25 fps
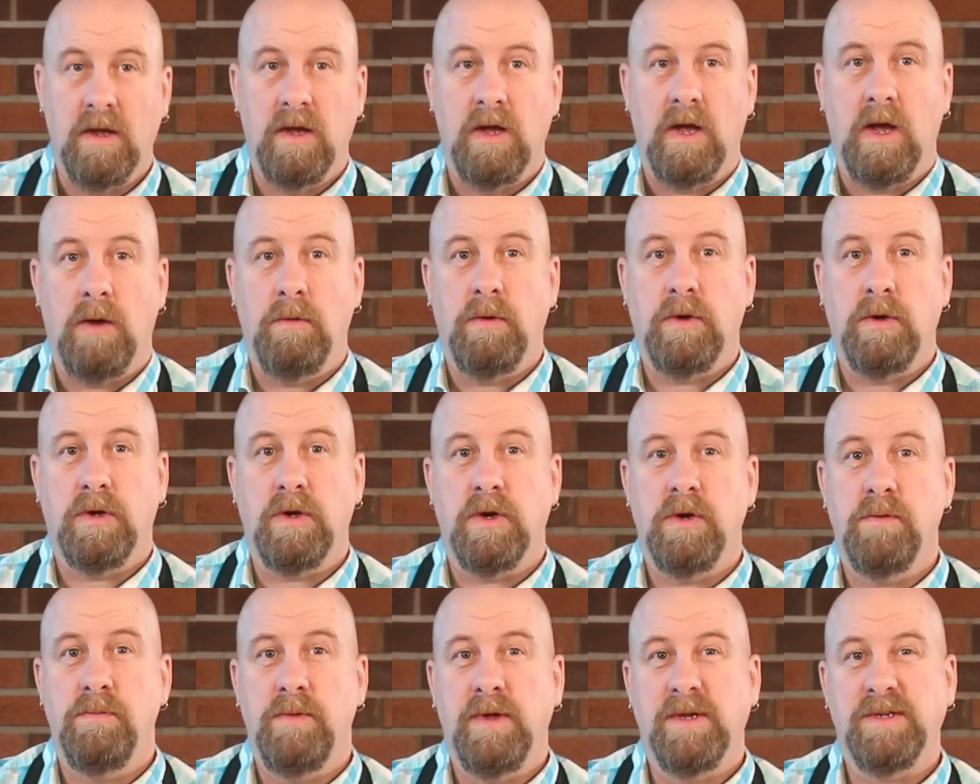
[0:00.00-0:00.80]
And we're
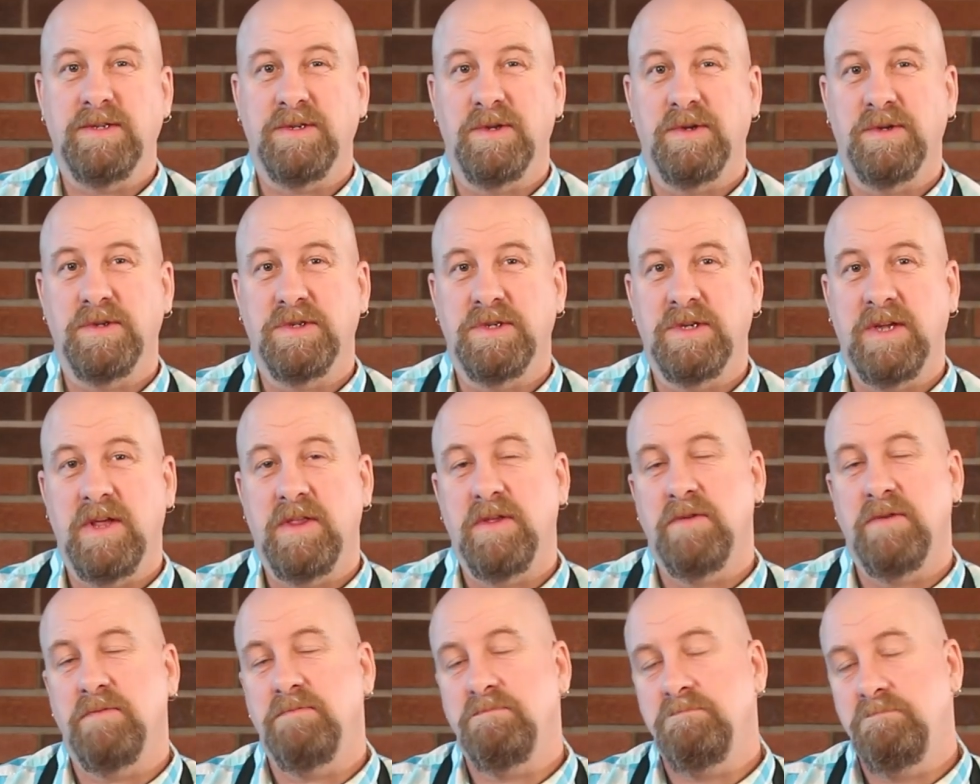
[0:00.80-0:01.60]
going to mix those
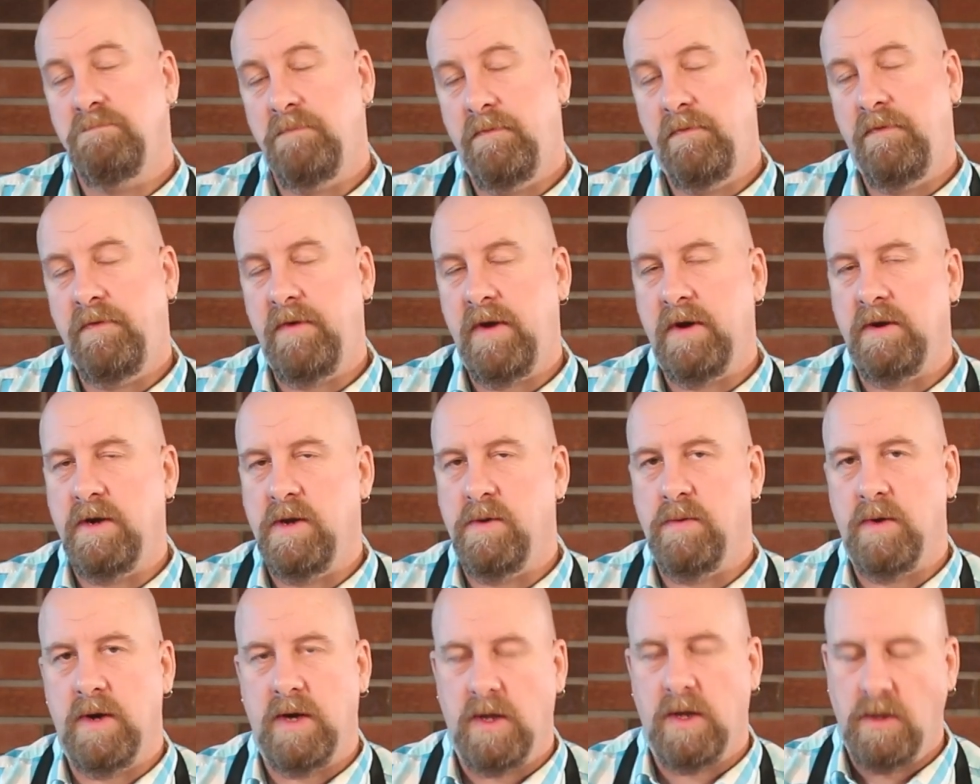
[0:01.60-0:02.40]
together
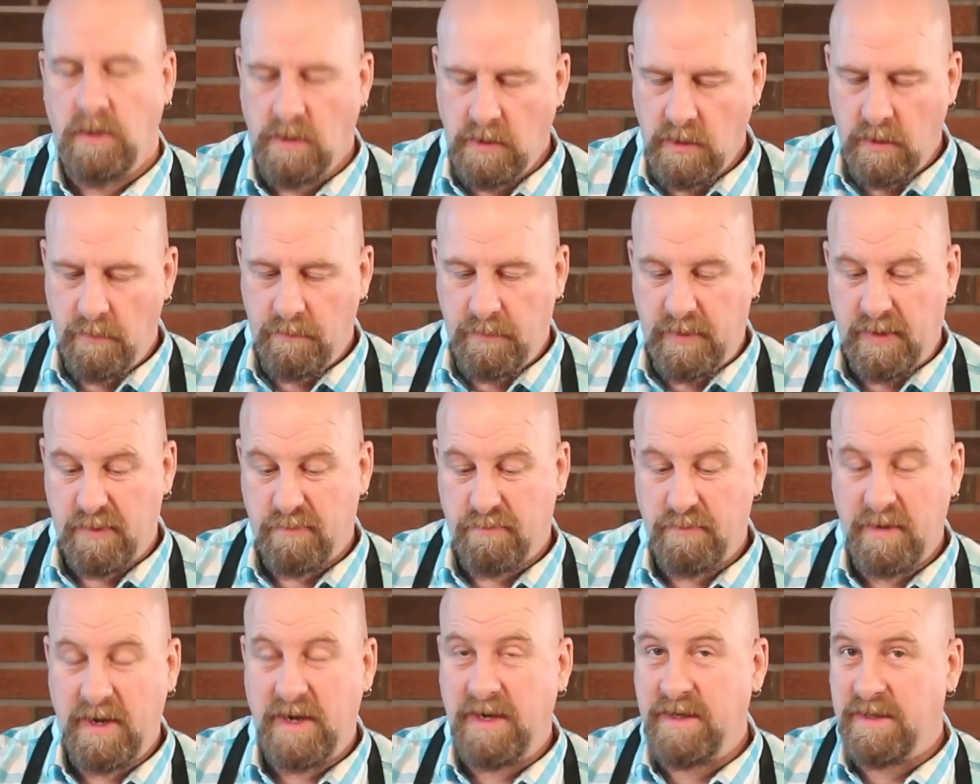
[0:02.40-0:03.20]
fairly well, but it
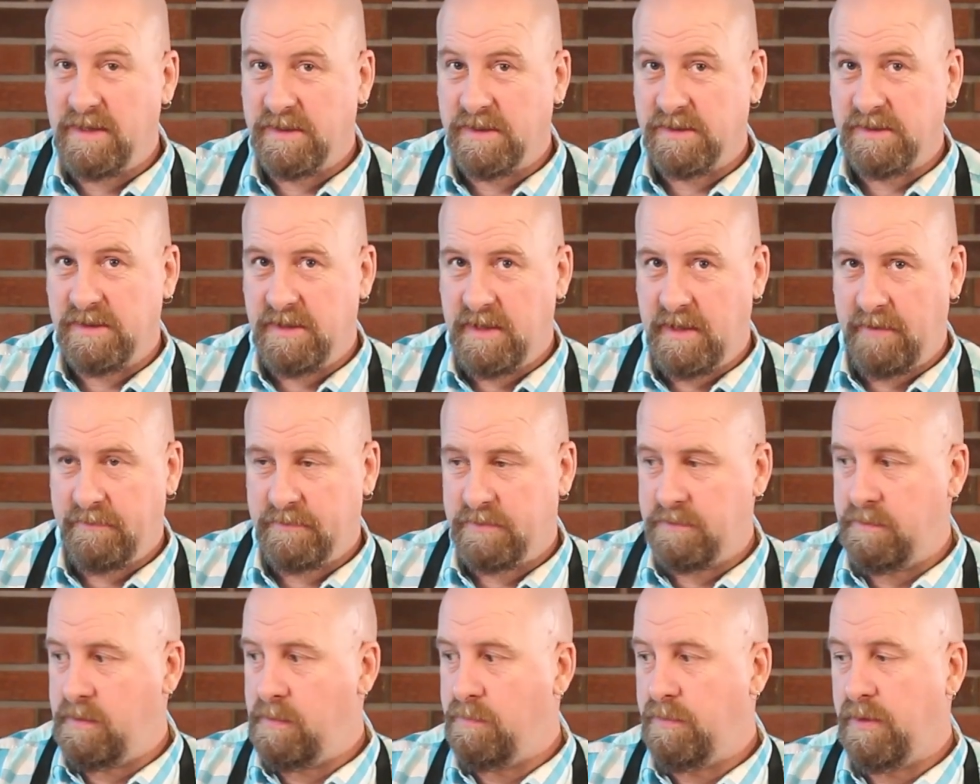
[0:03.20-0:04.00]
really doesn't have
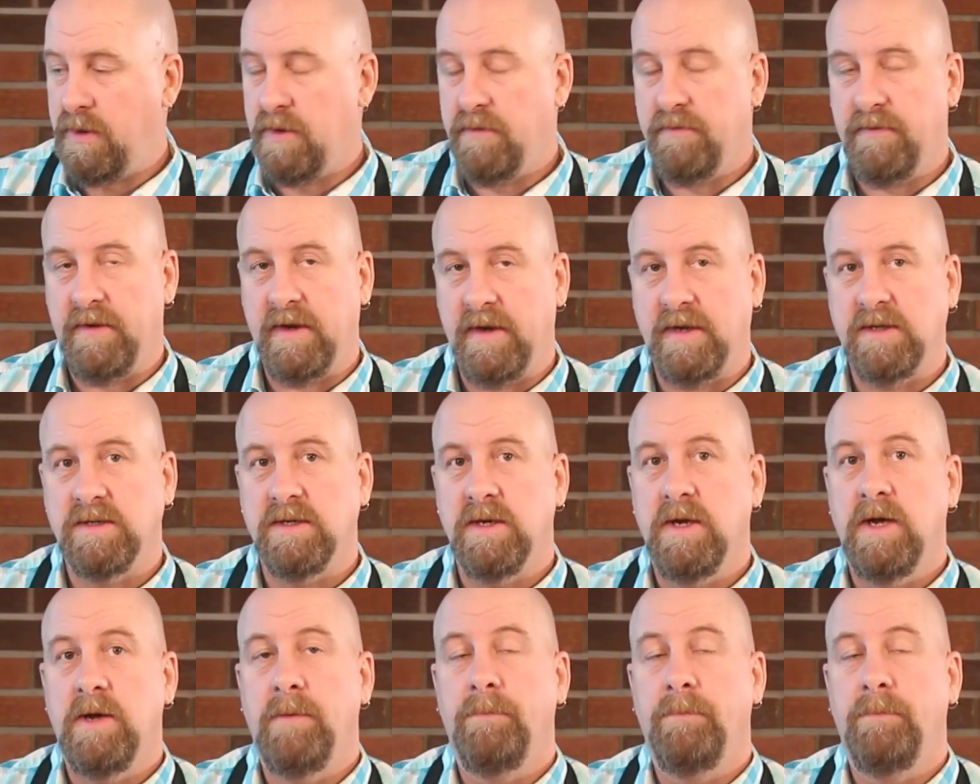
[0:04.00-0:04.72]
to be perfect.